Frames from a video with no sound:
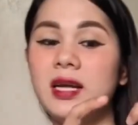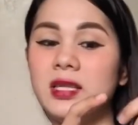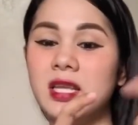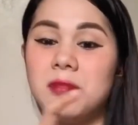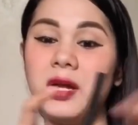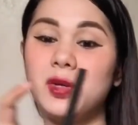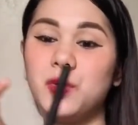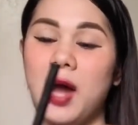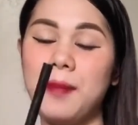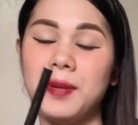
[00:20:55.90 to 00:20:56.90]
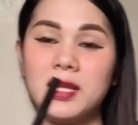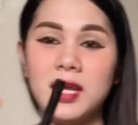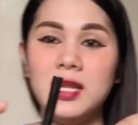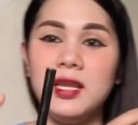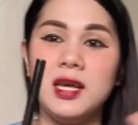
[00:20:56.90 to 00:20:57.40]
natikman kong apat
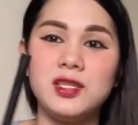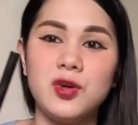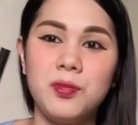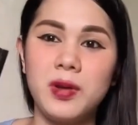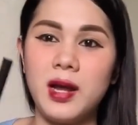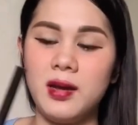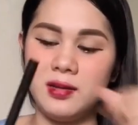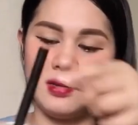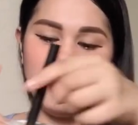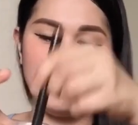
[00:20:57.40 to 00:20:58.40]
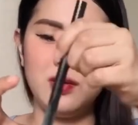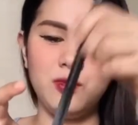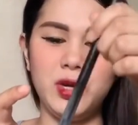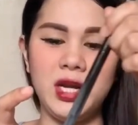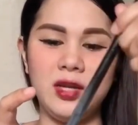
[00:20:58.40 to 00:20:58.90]
kanina. Sobra.
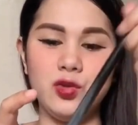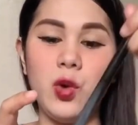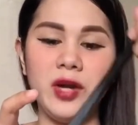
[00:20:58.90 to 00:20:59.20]
200%.